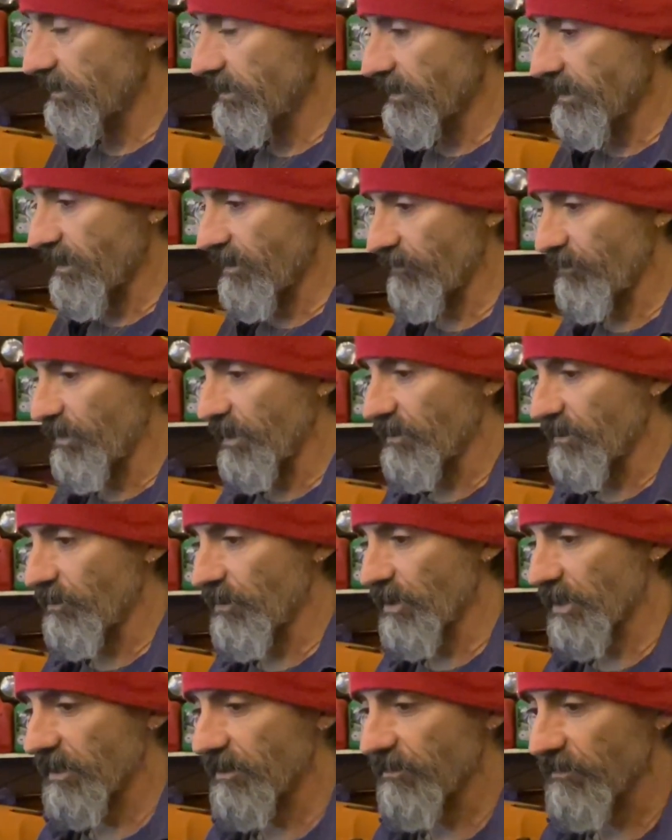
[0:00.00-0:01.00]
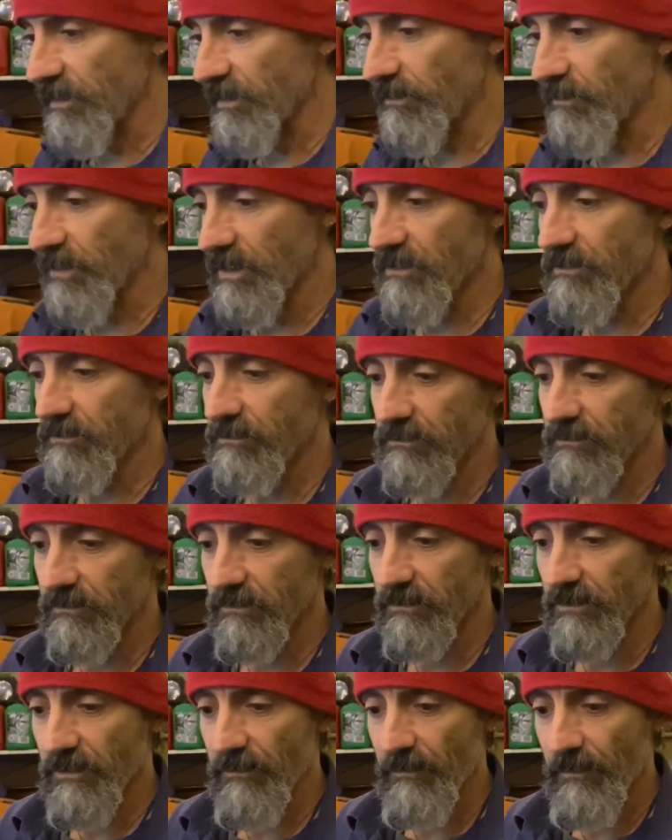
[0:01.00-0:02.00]
have been working really well.
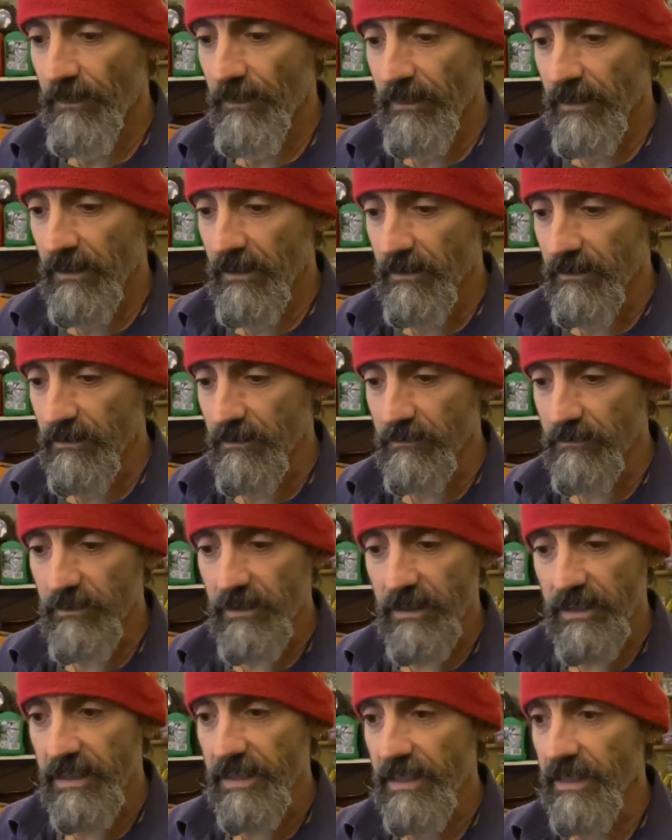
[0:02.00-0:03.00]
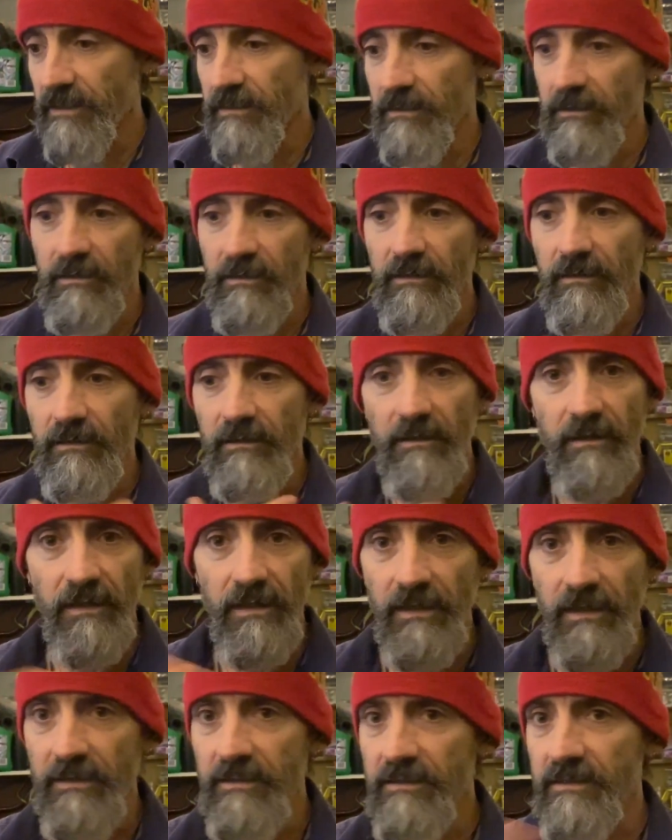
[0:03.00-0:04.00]
Again,
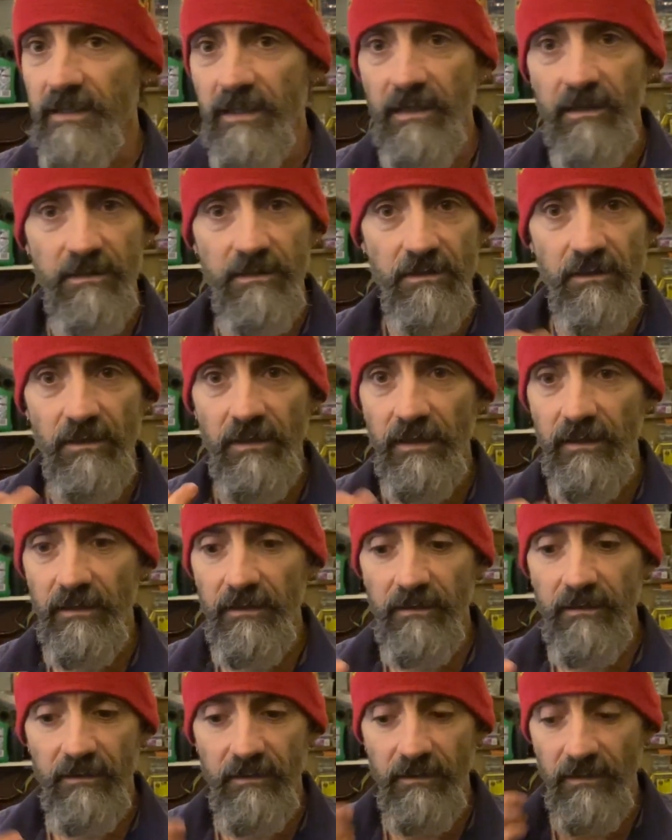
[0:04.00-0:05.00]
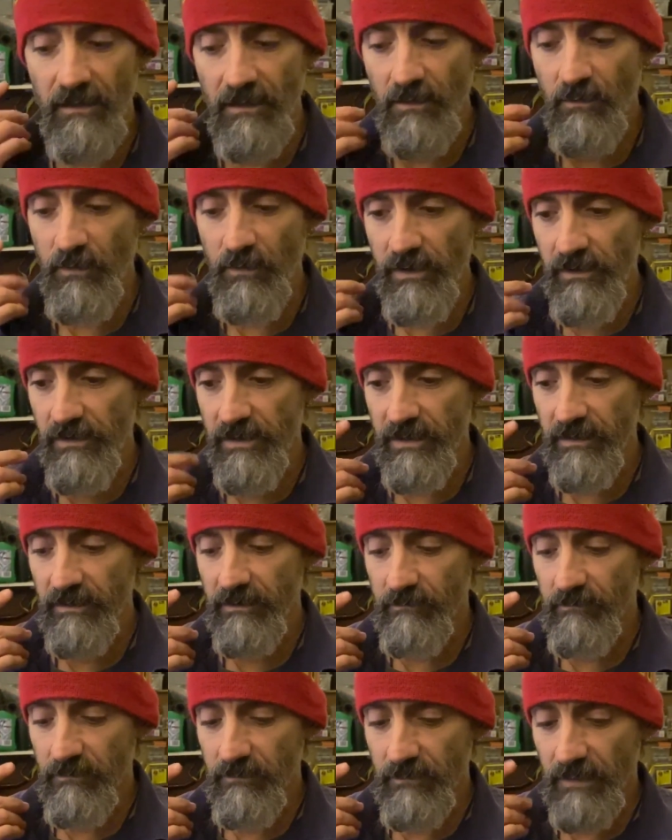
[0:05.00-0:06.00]
it sounds like I'm wearing
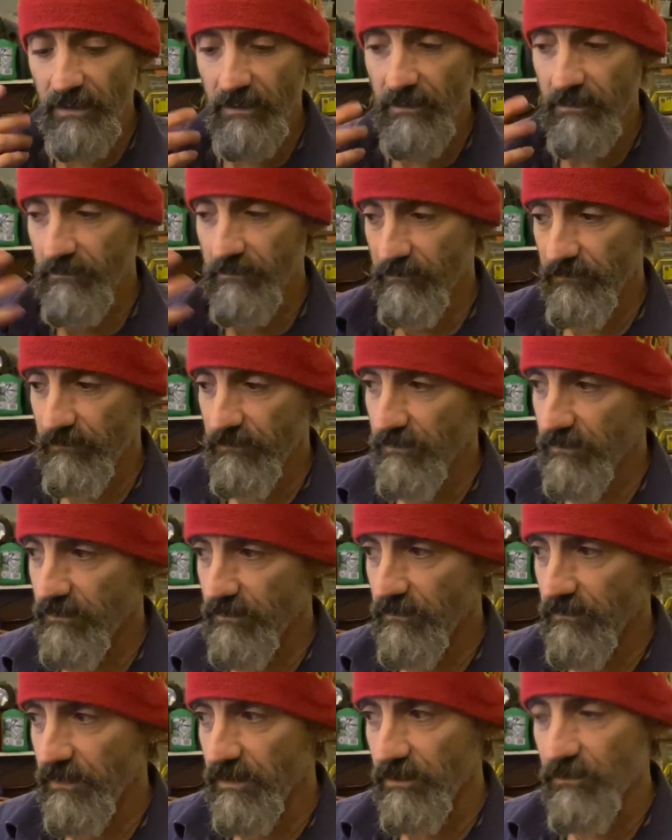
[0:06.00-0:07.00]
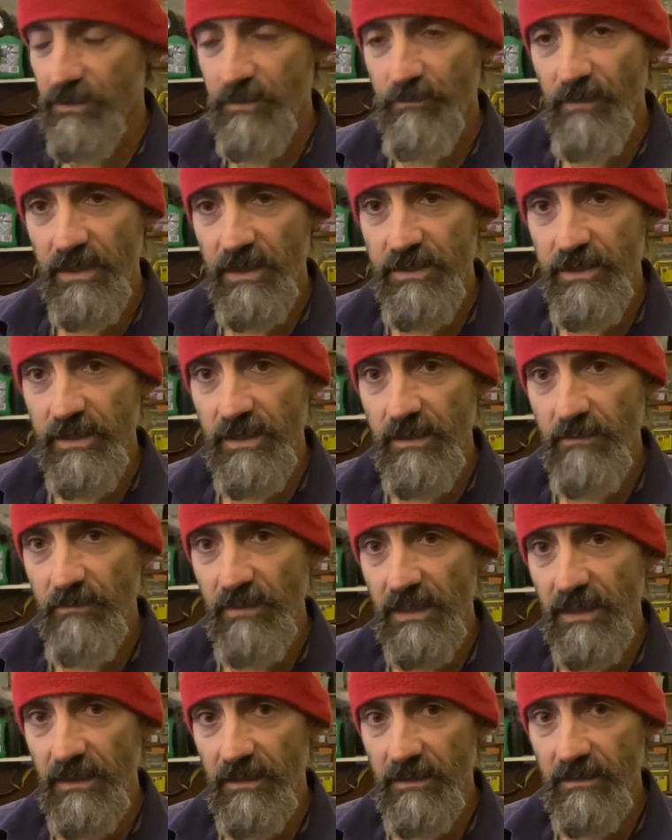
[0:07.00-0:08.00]
little spongy
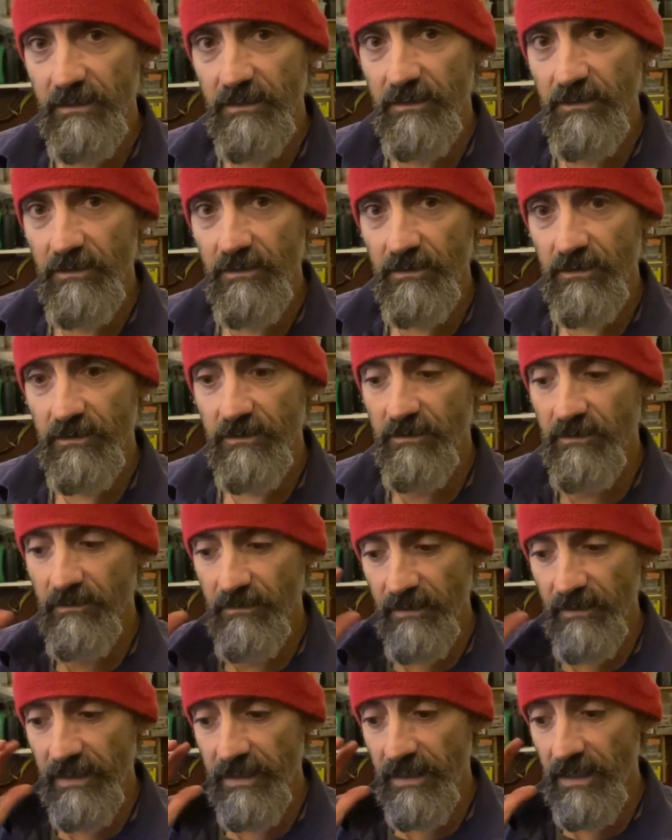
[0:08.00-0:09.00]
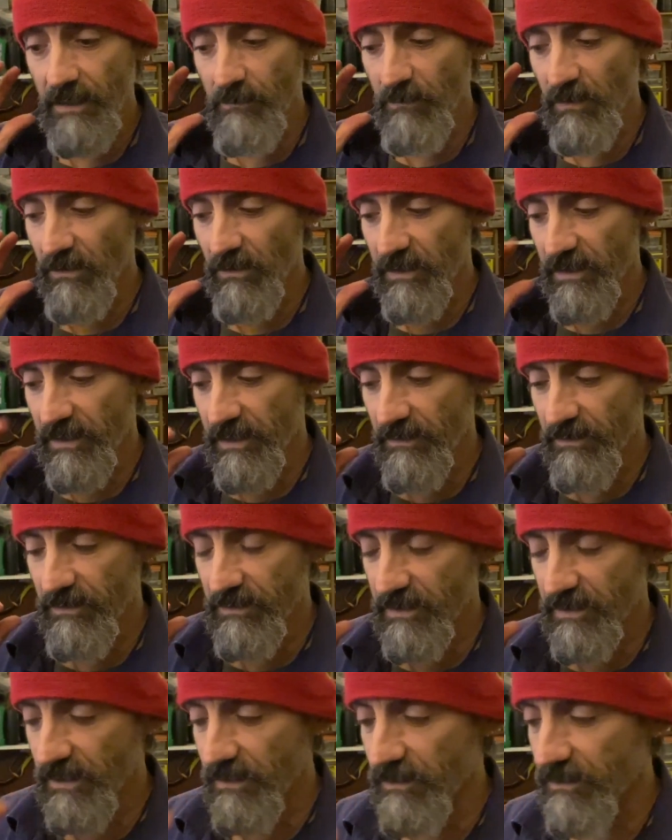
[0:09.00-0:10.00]
earplugs because they are blocking out the
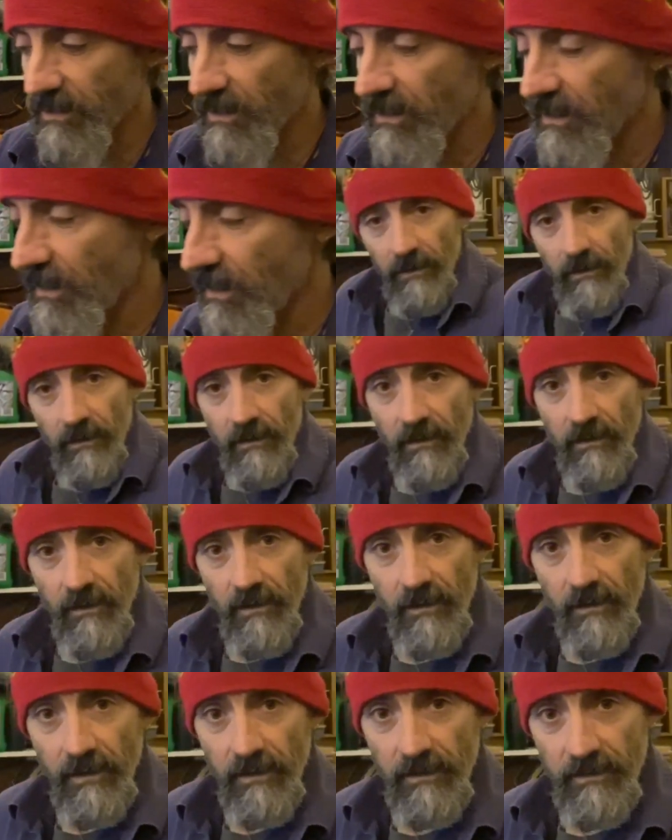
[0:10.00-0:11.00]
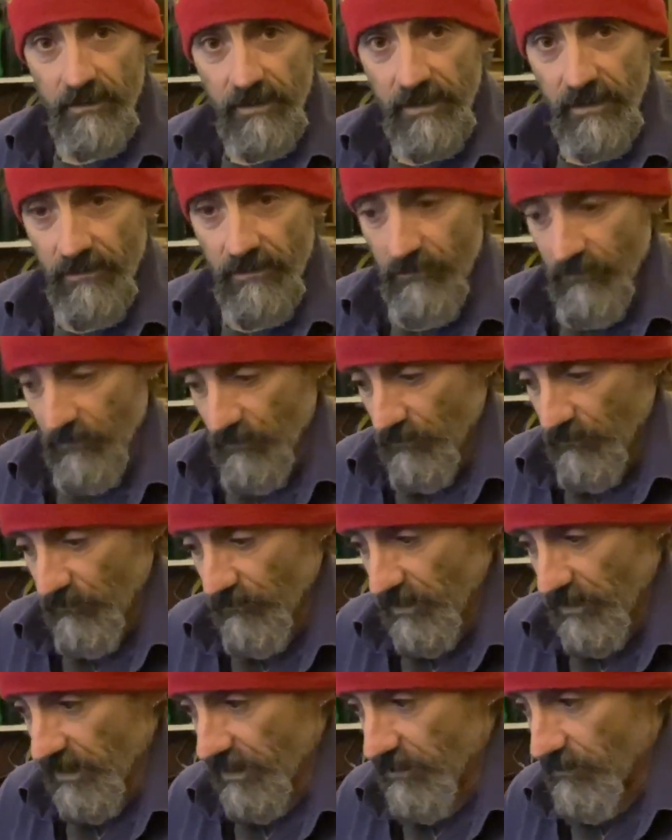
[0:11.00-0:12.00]
sound. It's getting
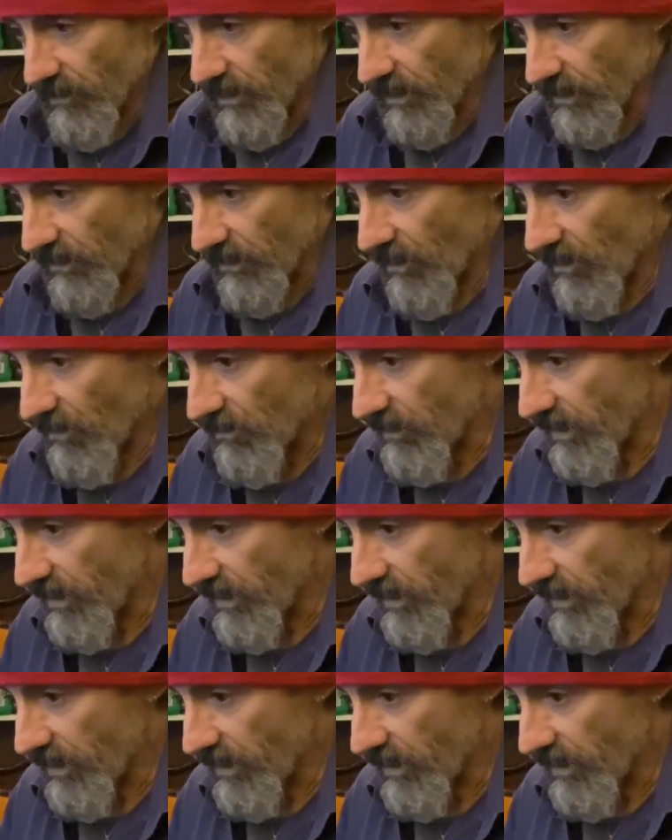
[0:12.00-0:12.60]
really quite cold